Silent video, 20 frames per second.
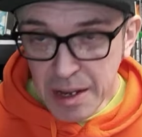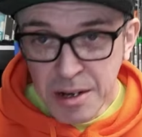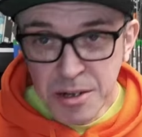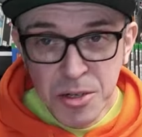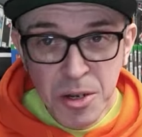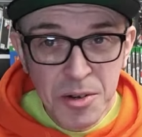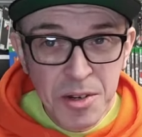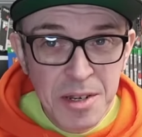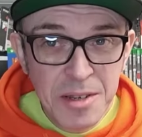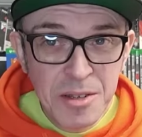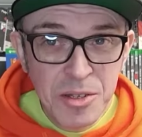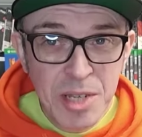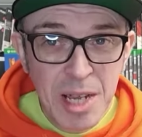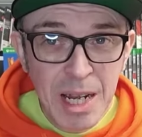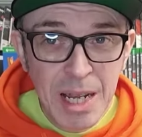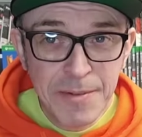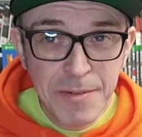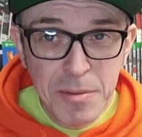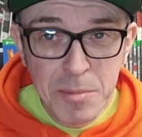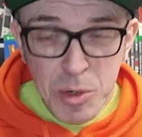So I didn't sell
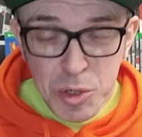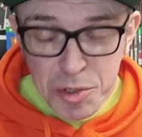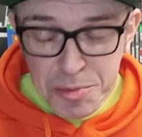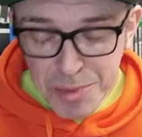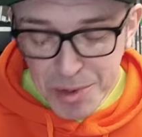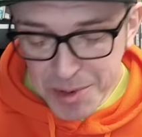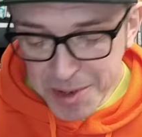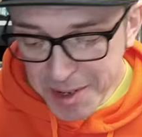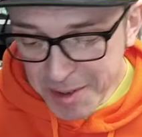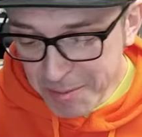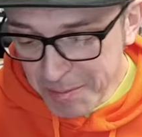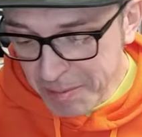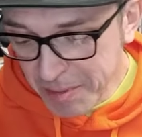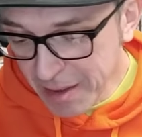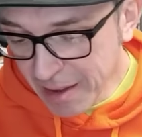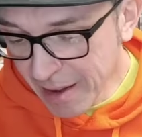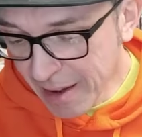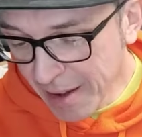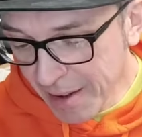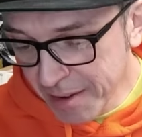it for much money.
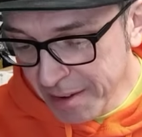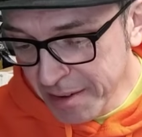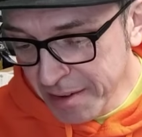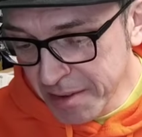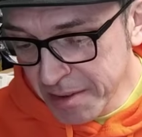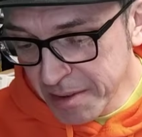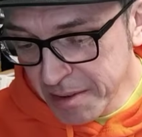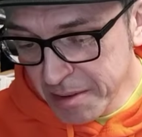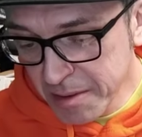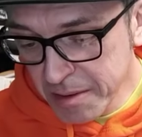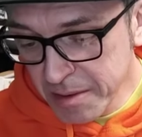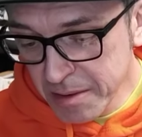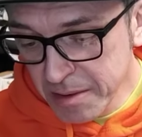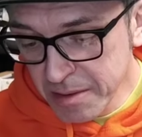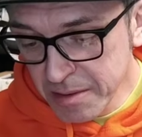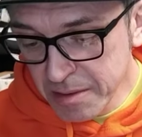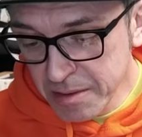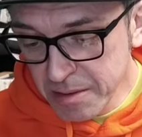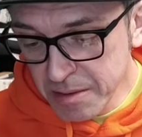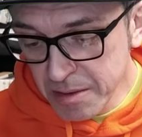And
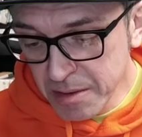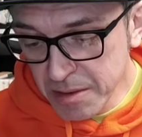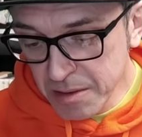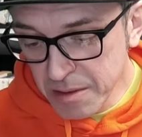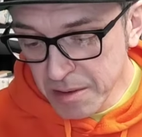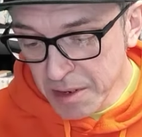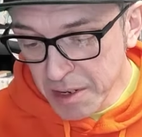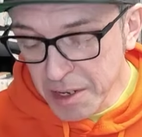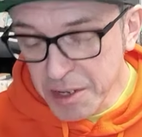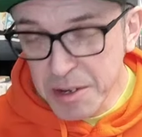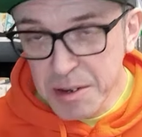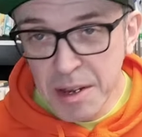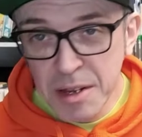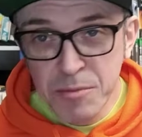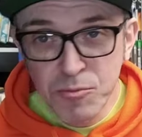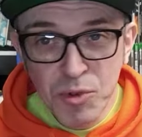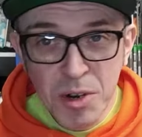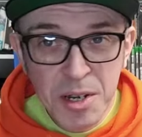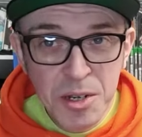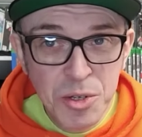
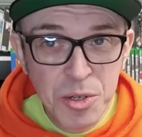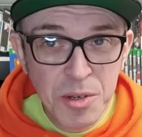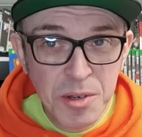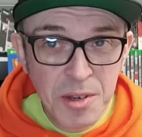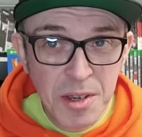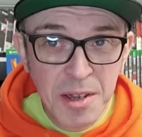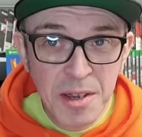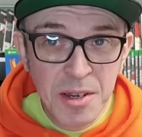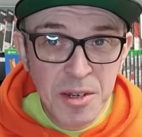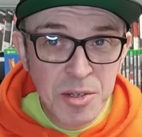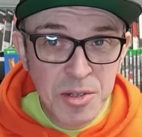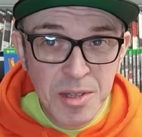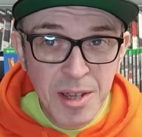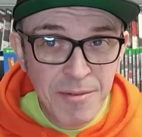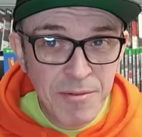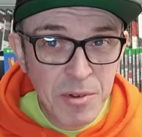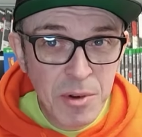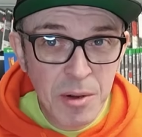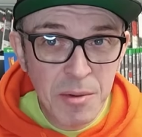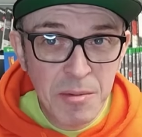in recent years,
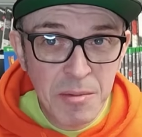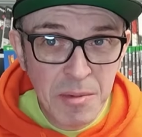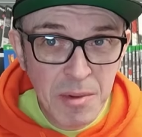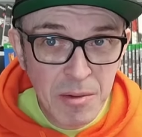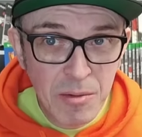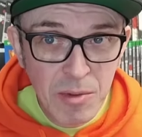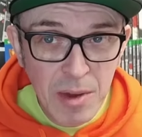they've gone